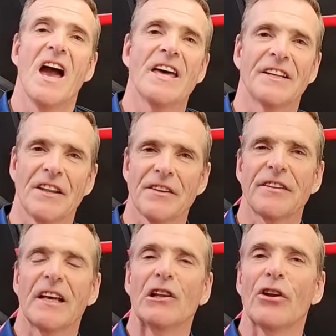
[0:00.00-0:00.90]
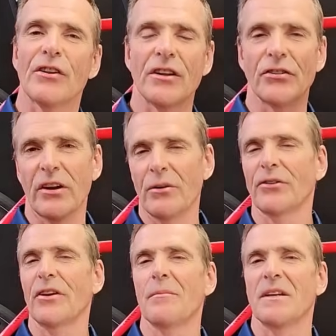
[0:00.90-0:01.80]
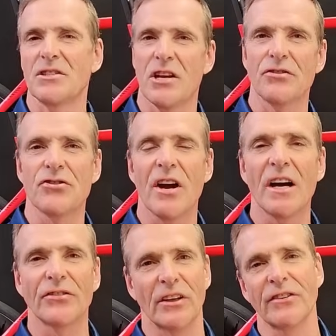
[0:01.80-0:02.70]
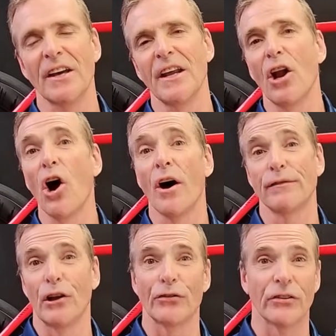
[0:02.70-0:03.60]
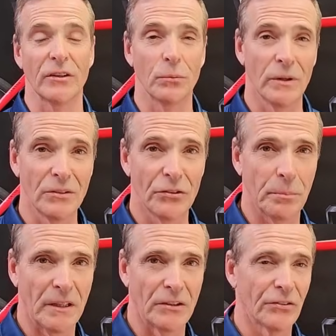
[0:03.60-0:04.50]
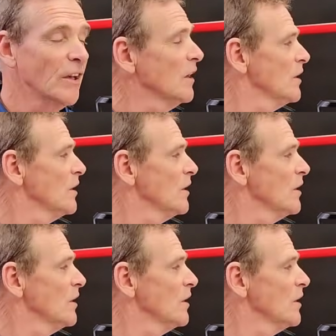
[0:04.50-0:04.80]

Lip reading: And another thing, a lot of these aerodynamic test charts are done at high velocity wind speeds.